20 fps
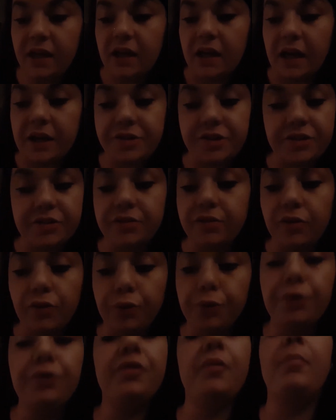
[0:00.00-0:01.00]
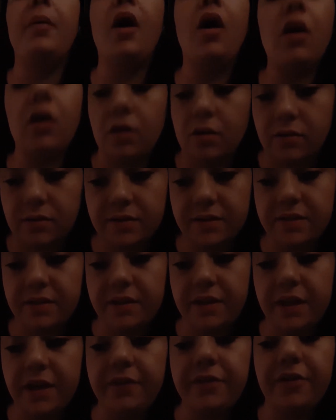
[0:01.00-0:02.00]
I just grew the balls
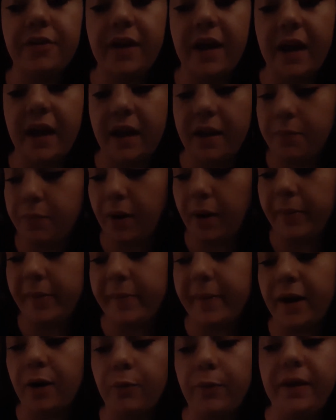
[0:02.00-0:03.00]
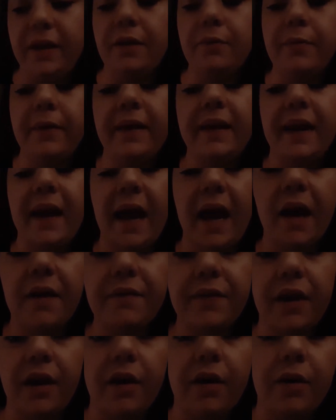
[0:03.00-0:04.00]
the other day, probably about a week and a half
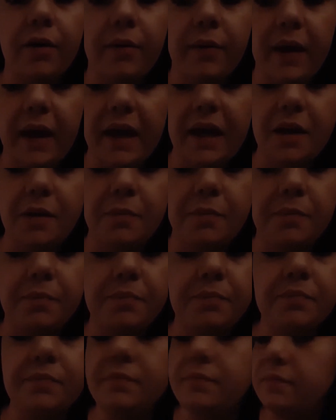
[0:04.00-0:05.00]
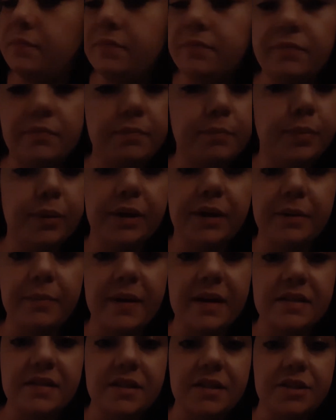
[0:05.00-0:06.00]
ago, and put a
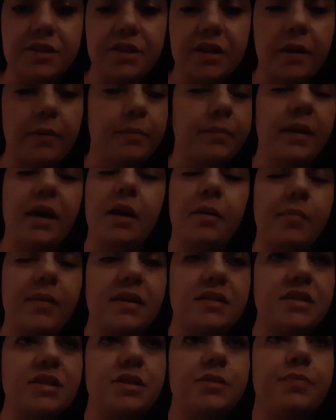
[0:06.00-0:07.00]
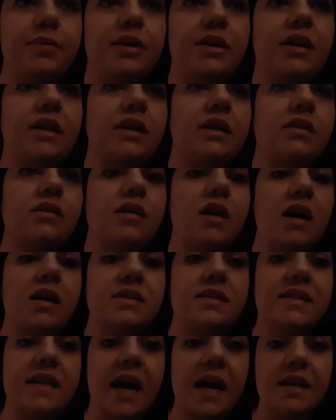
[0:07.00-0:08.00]
message, not a message, put a
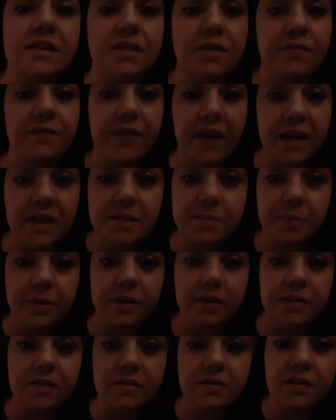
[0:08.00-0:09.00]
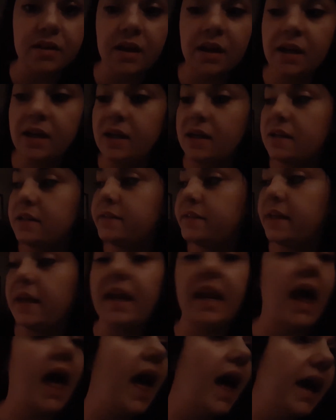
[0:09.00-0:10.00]
status on Facebook saying,
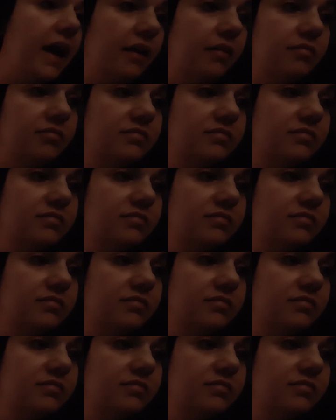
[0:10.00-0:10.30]
"Hey,